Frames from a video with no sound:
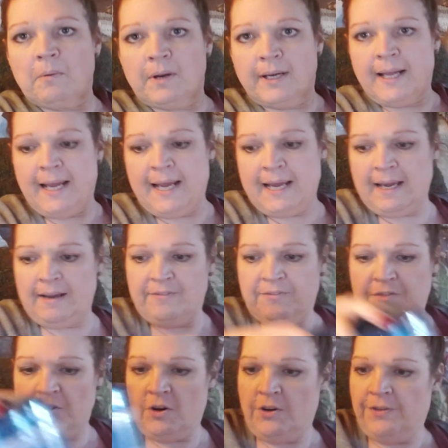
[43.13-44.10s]
one
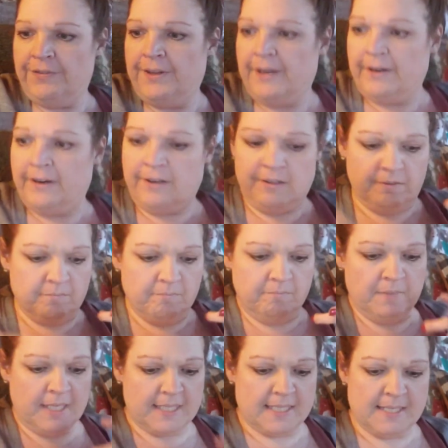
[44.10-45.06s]
half on their
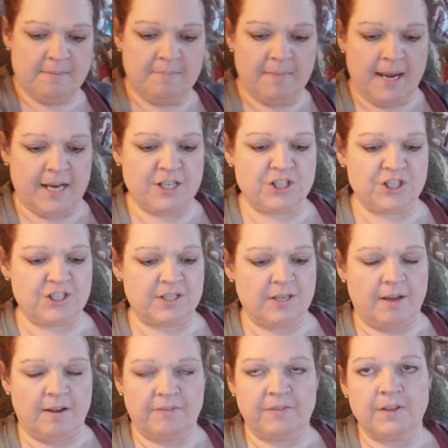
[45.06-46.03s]
mix and match
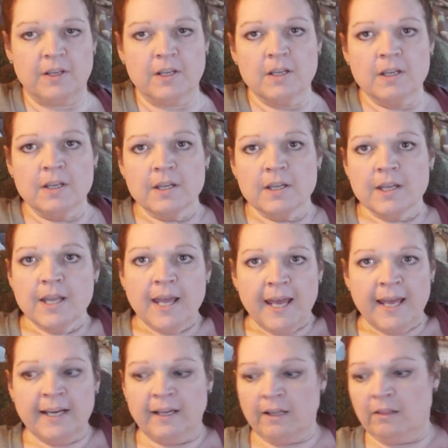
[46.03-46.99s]
stuff.
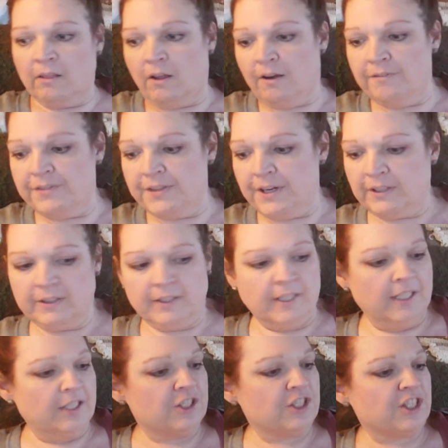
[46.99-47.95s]
And I love their
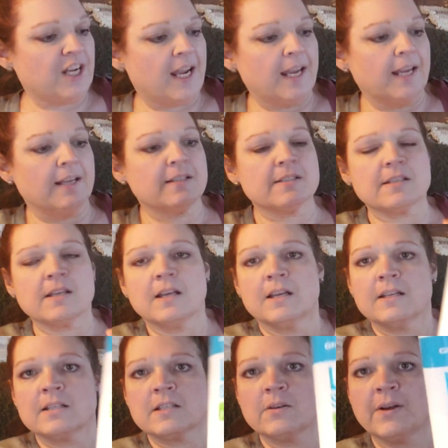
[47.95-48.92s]
lean shakes.
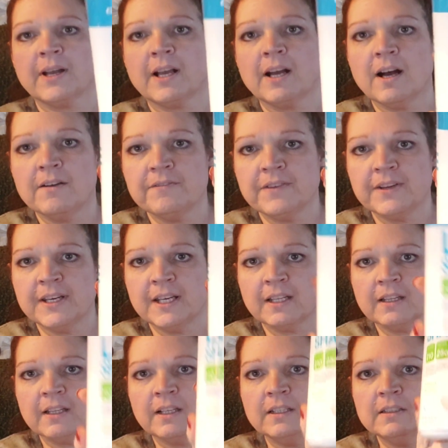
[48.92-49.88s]
So I got
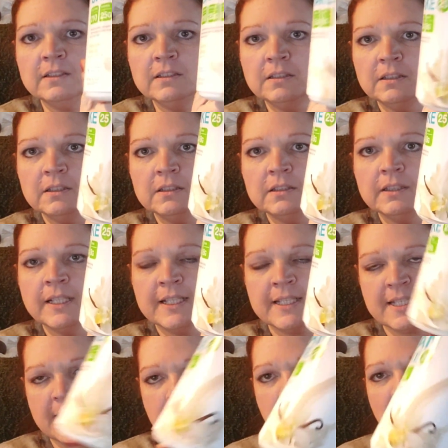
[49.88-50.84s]
vanilla.
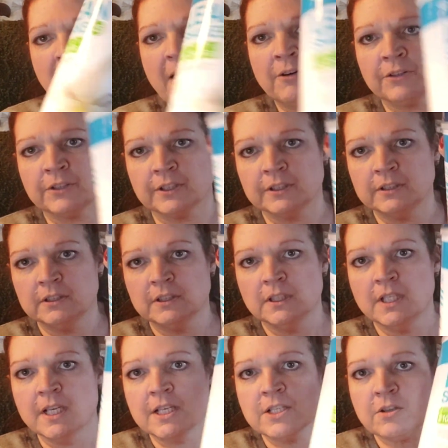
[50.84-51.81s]
It's the powder.
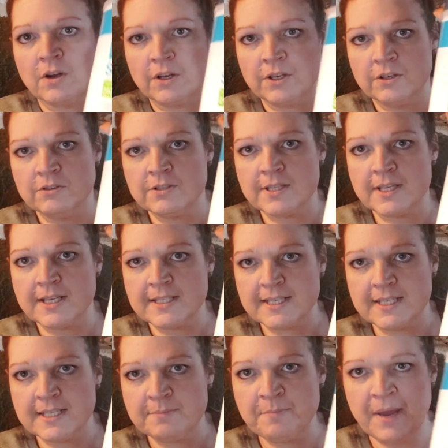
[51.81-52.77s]
So I'll use
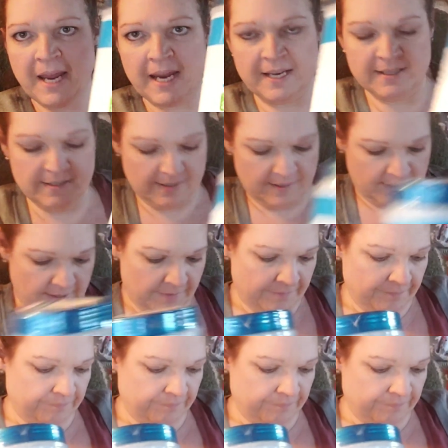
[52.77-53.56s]
this as a base.